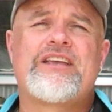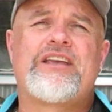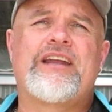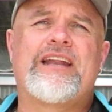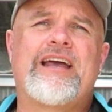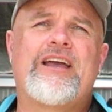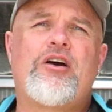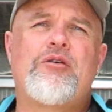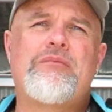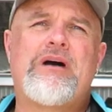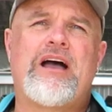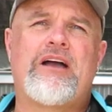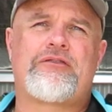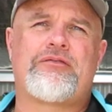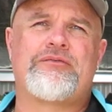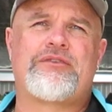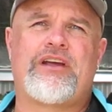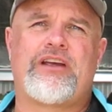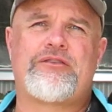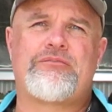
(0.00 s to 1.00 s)
G'day, I'm
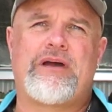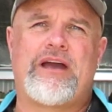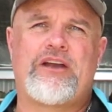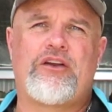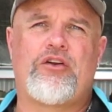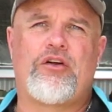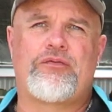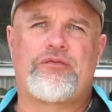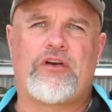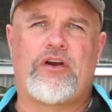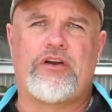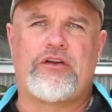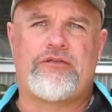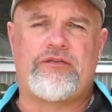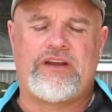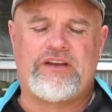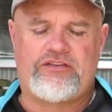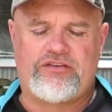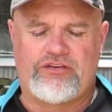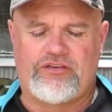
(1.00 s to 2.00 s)
Mark from Tasmanian Off-Road
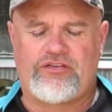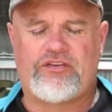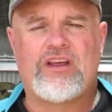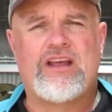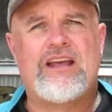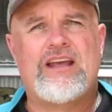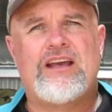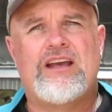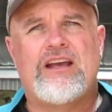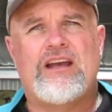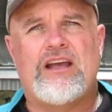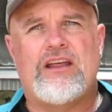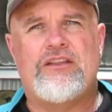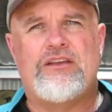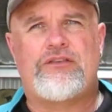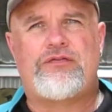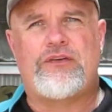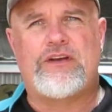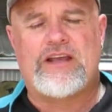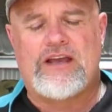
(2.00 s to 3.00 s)
Adventures. In
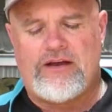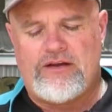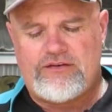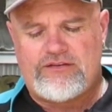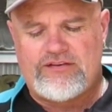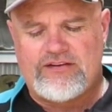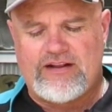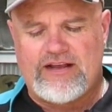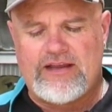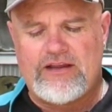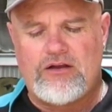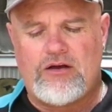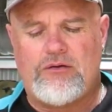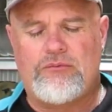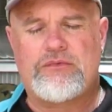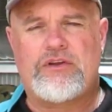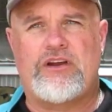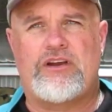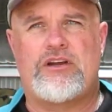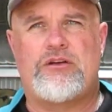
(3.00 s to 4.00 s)
this video today,
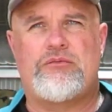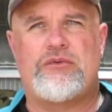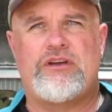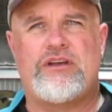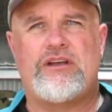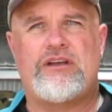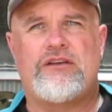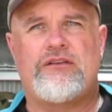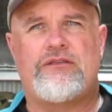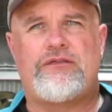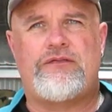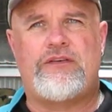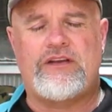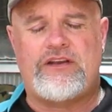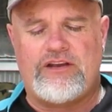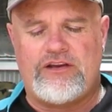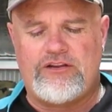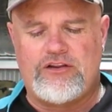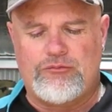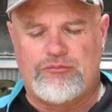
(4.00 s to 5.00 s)
I'm going to be
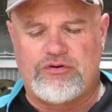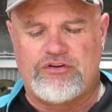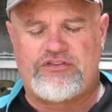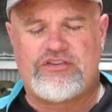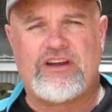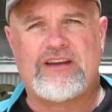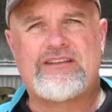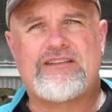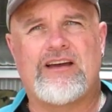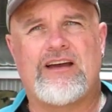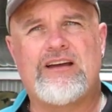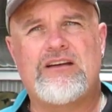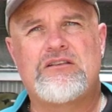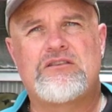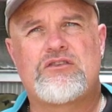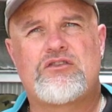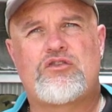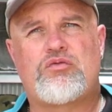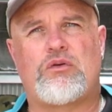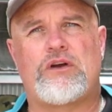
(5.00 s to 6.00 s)
fitting the Projecta
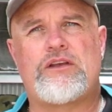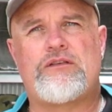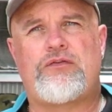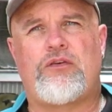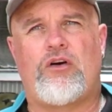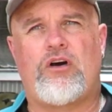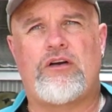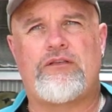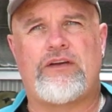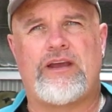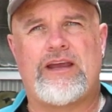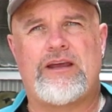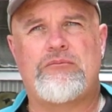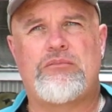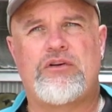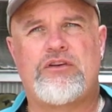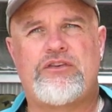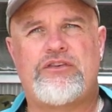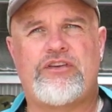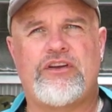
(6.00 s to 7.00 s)
25
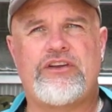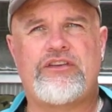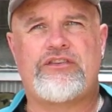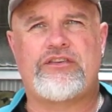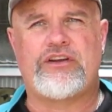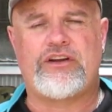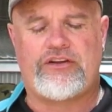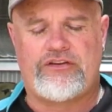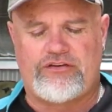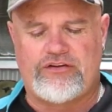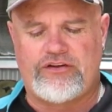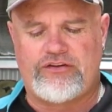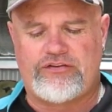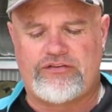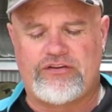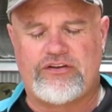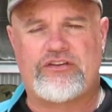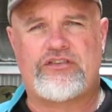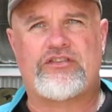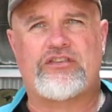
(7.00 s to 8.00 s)
amp DC to
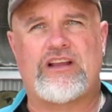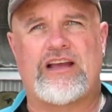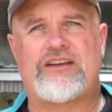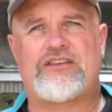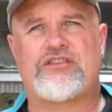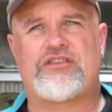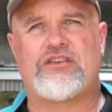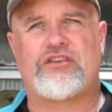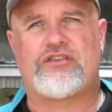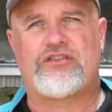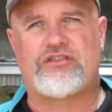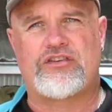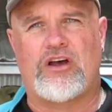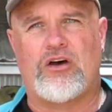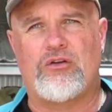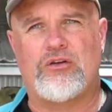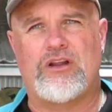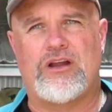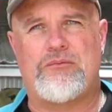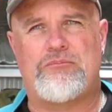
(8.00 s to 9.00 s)
DC slash
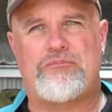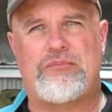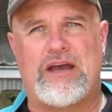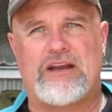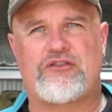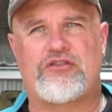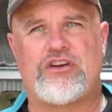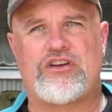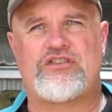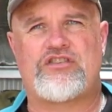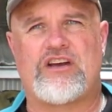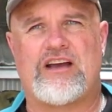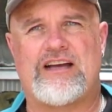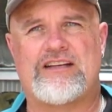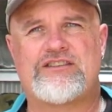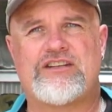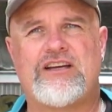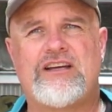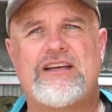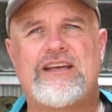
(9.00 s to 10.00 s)
solar battery
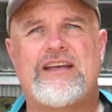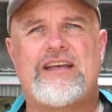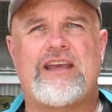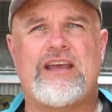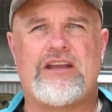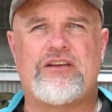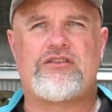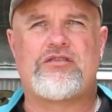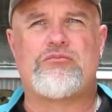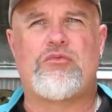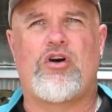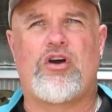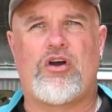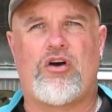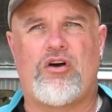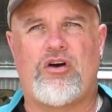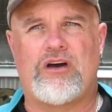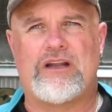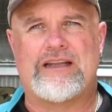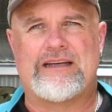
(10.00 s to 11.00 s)
charger into my
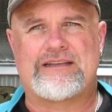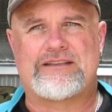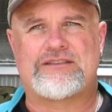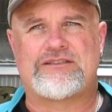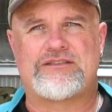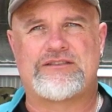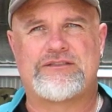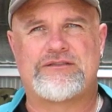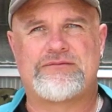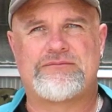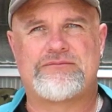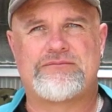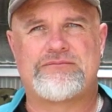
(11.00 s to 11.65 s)
Hilux.